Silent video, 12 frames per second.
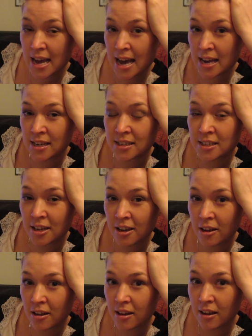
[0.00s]
and
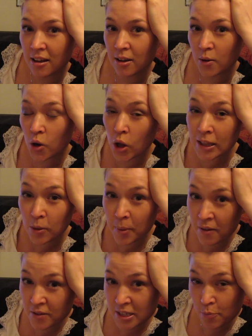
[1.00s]
got a little
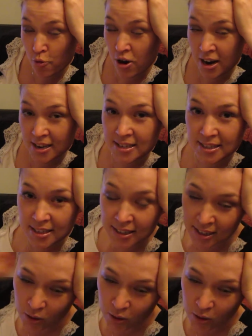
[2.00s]
bit of a surprise.